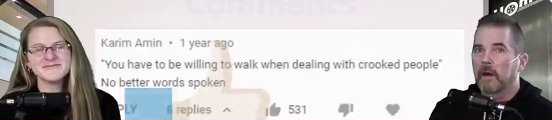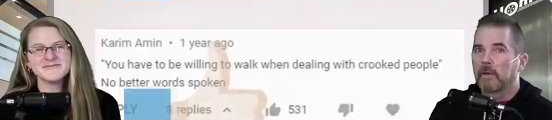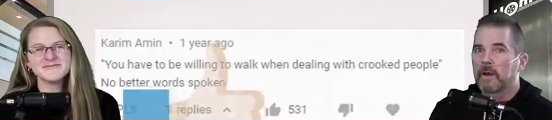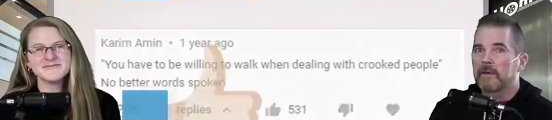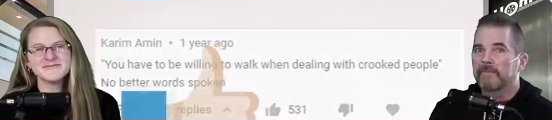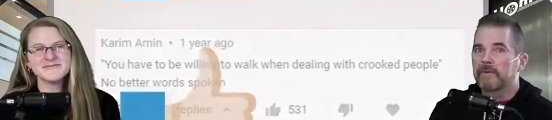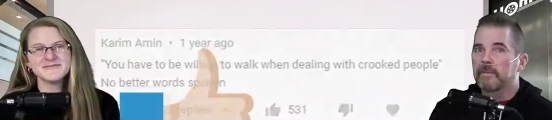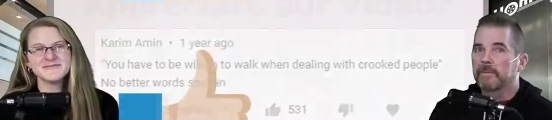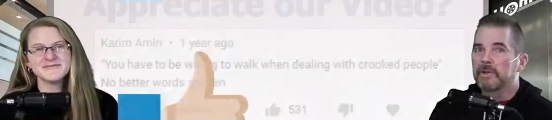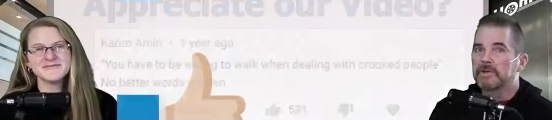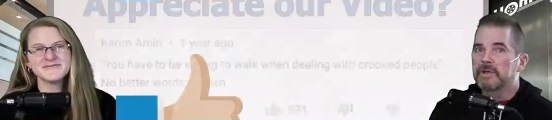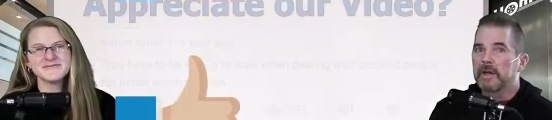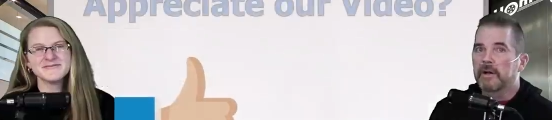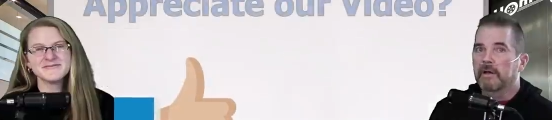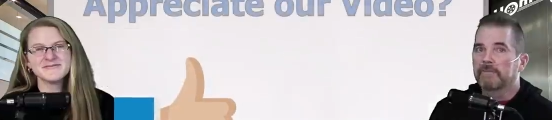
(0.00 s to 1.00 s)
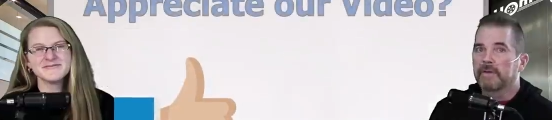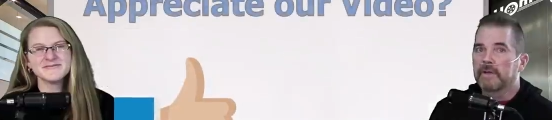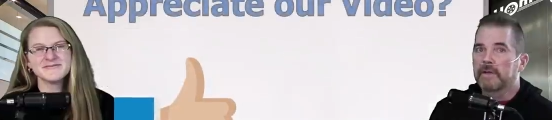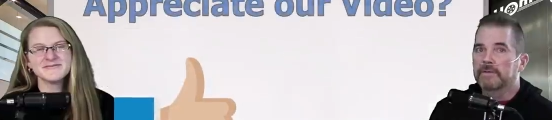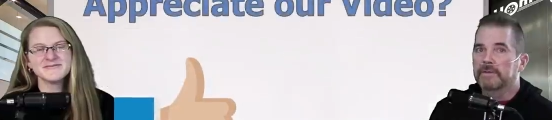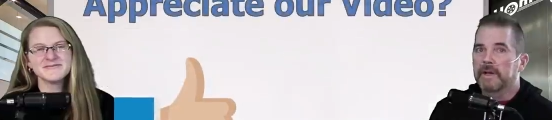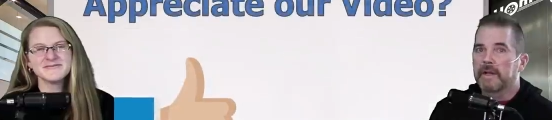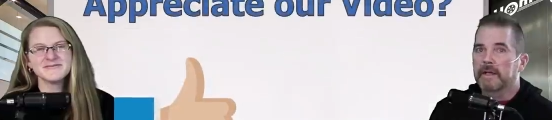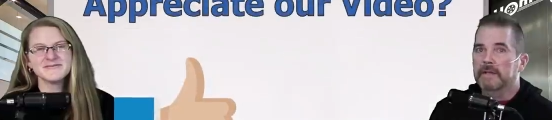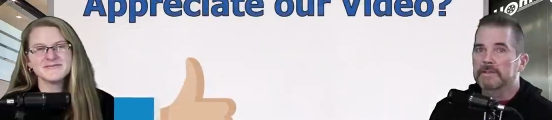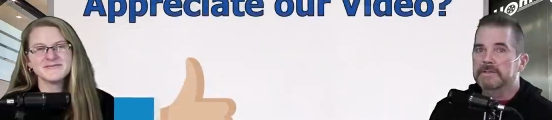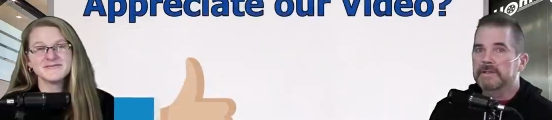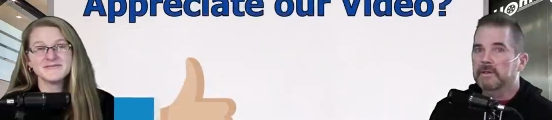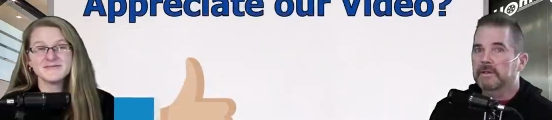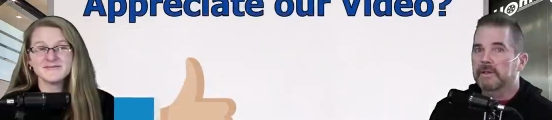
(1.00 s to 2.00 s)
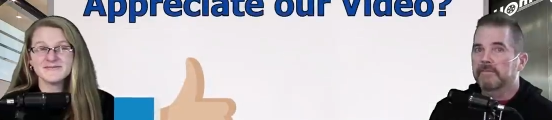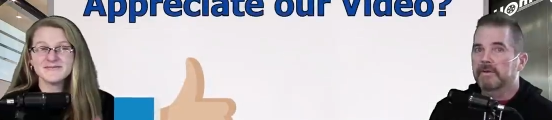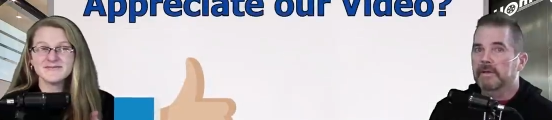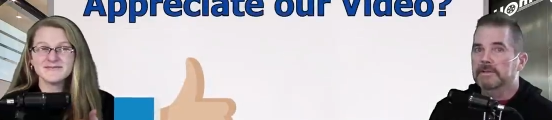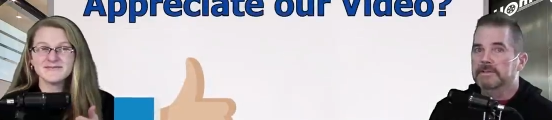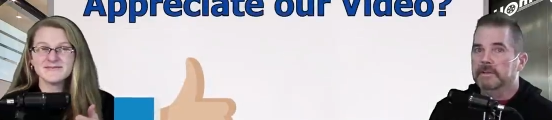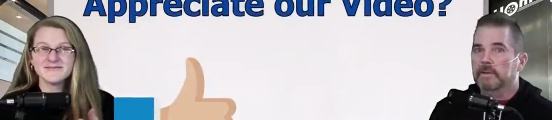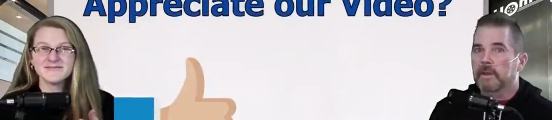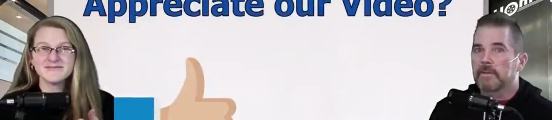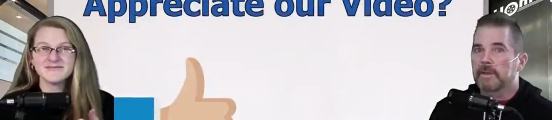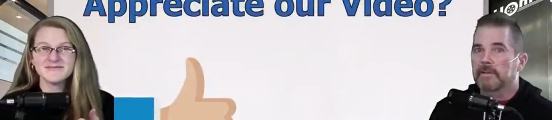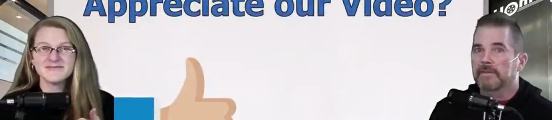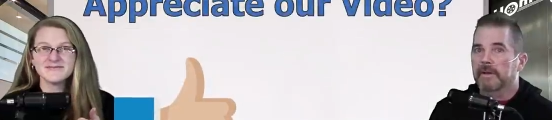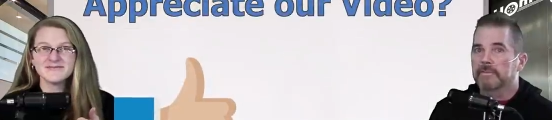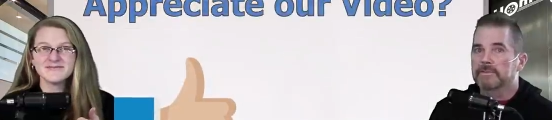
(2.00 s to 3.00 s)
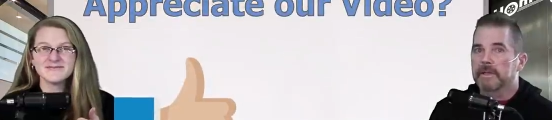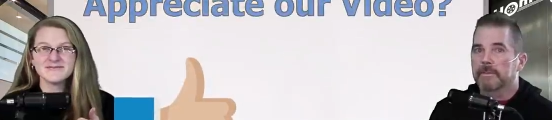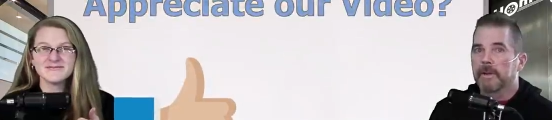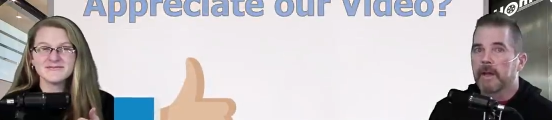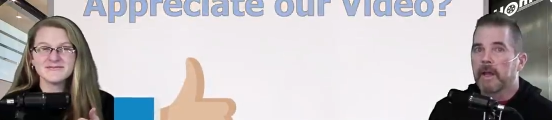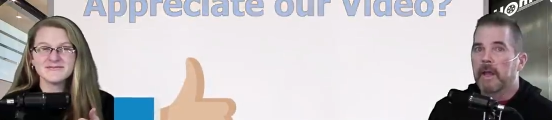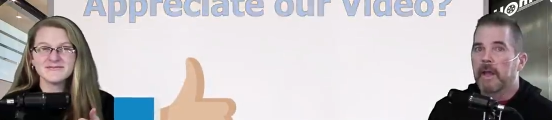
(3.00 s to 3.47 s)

Speaker 1: All right, if you appreciate our video today, consider giving us a great big thumbs up.